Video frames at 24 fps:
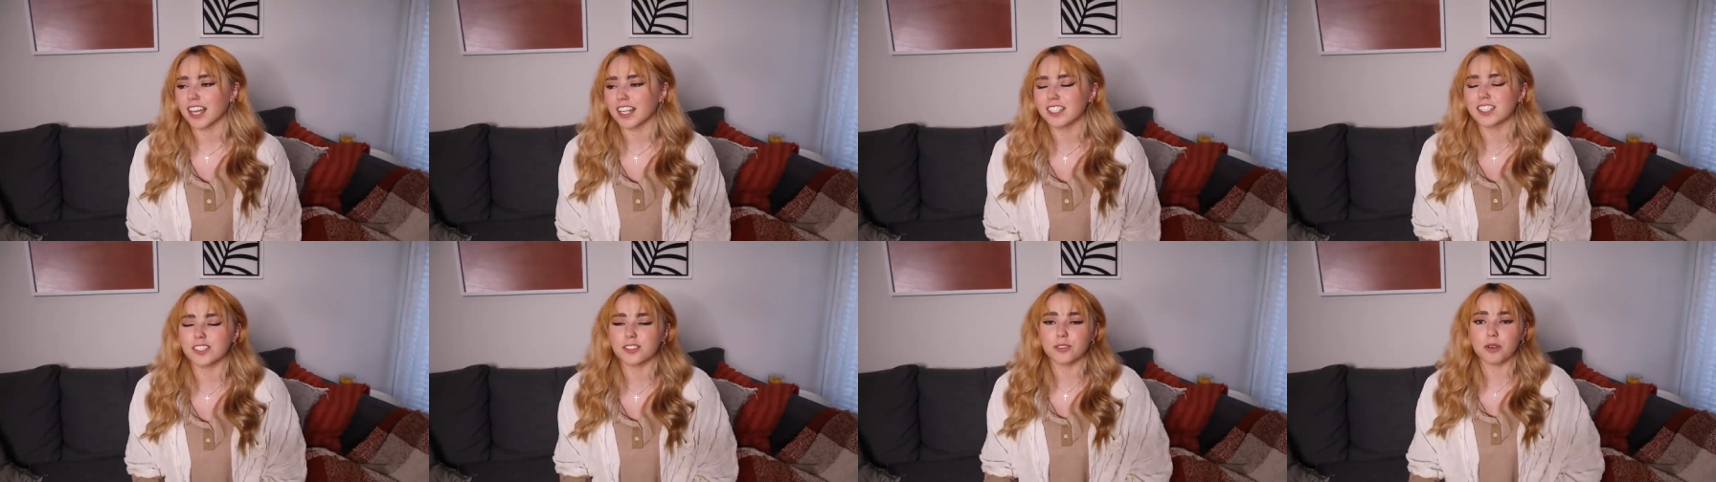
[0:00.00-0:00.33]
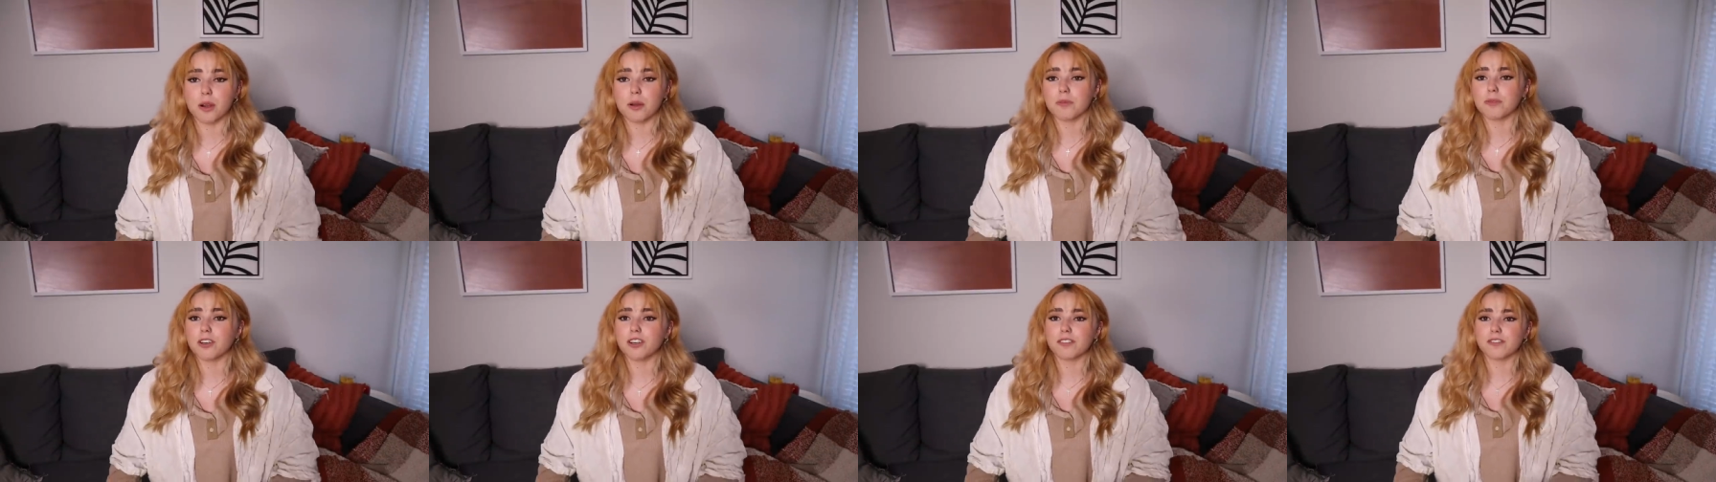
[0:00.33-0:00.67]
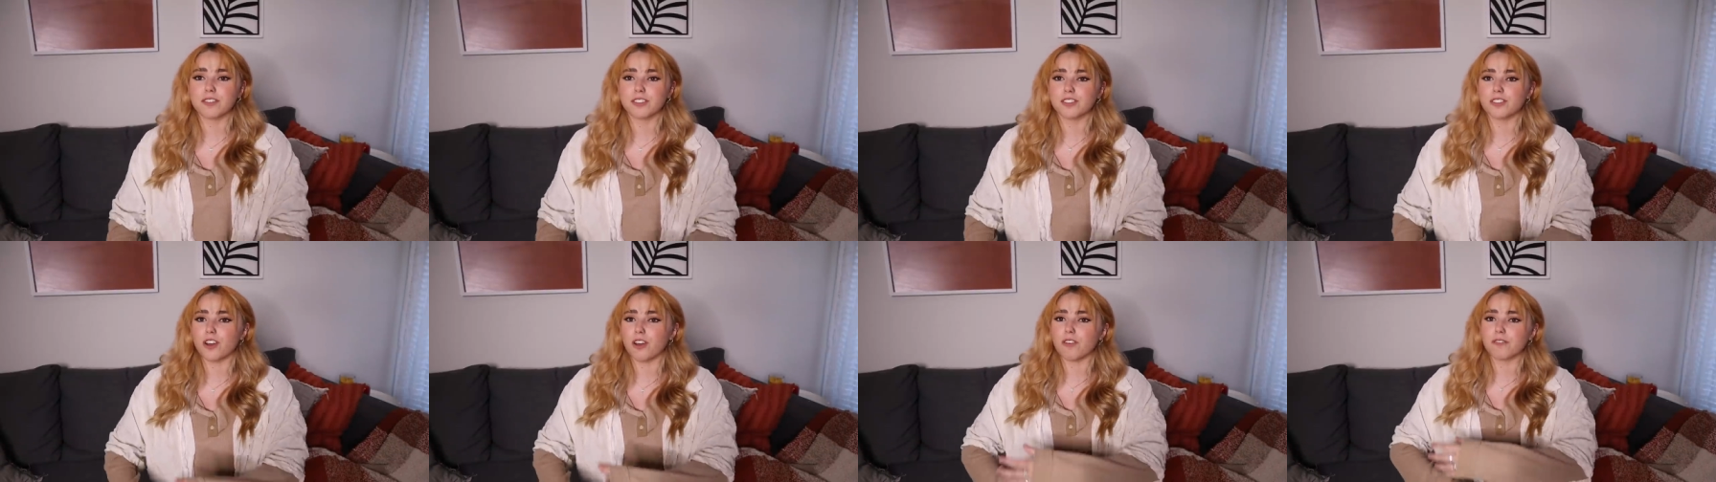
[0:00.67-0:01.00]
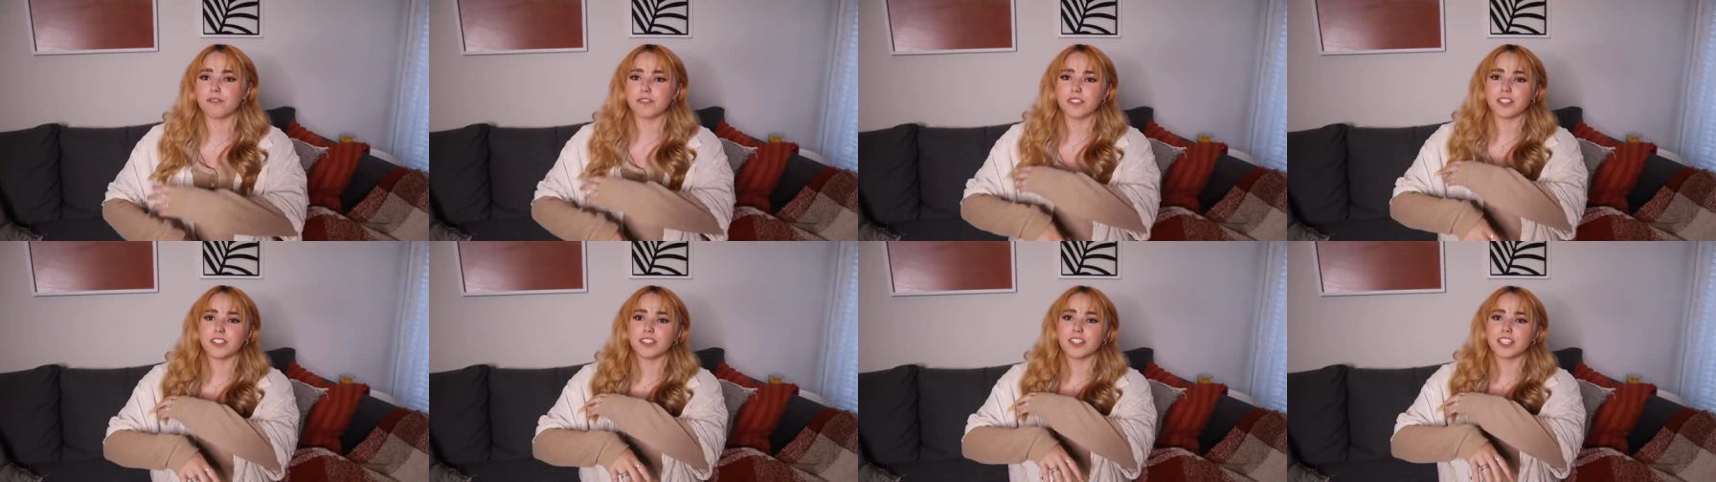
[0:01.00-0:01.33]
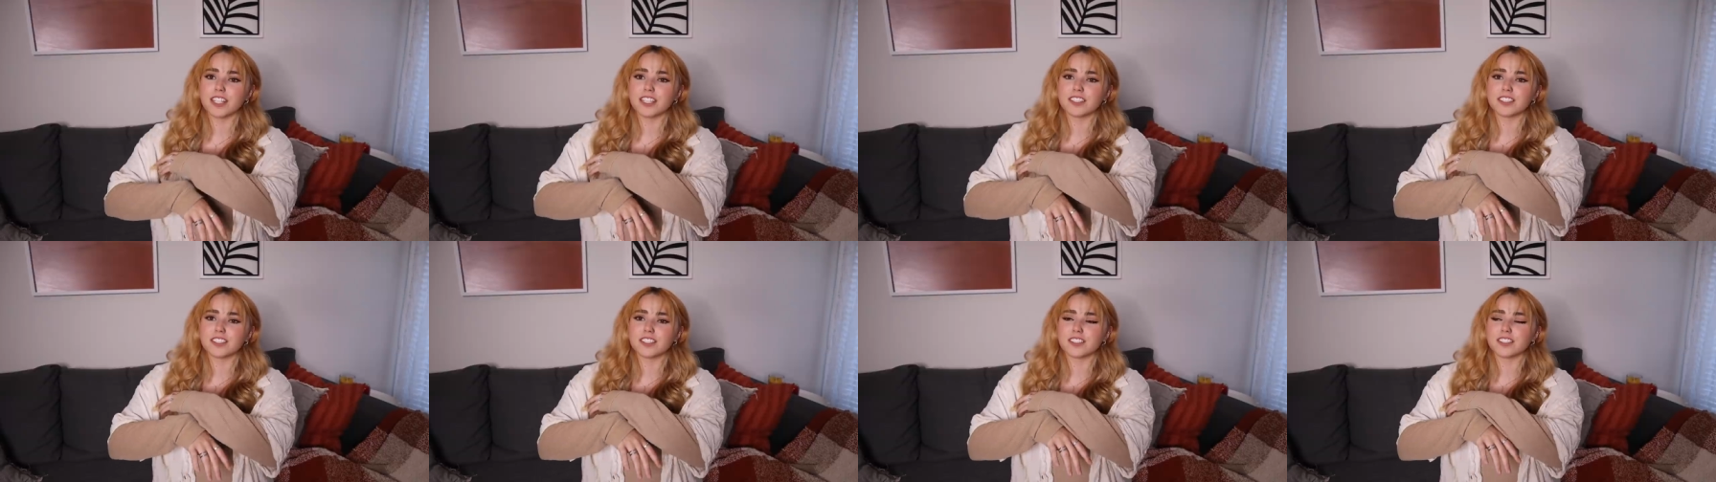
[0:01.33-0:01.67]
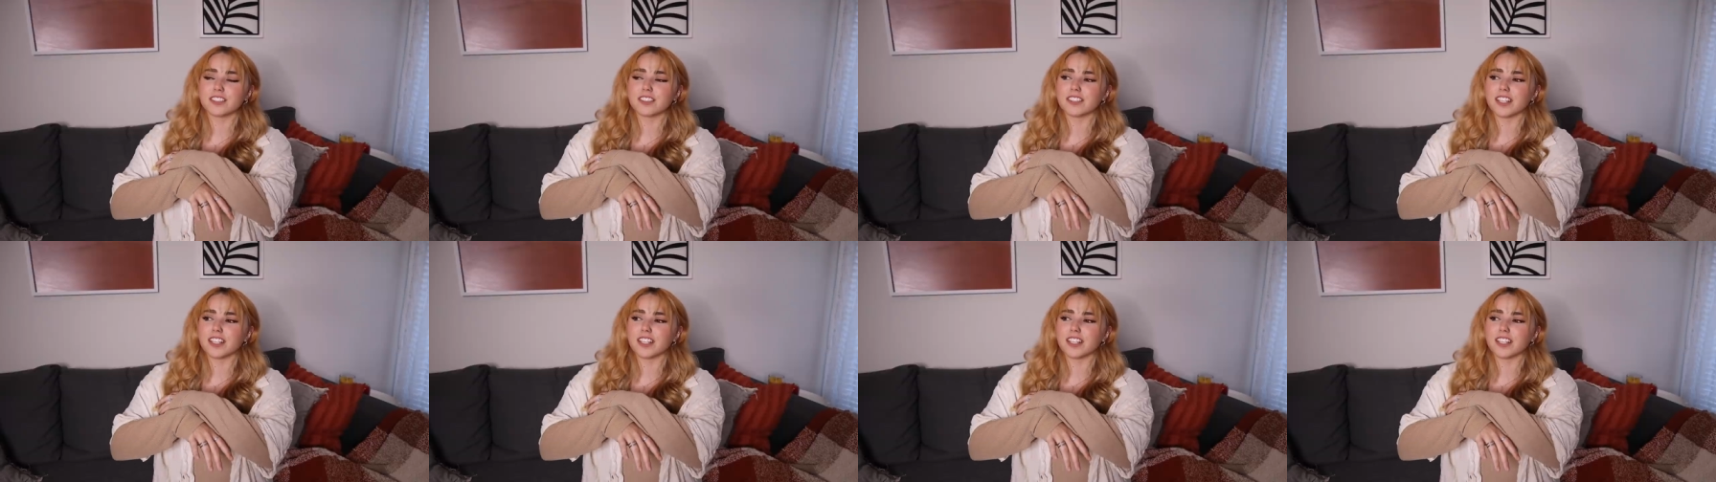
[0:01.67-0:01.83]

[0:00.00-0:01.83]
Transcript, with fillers: it's normal if you don't feel this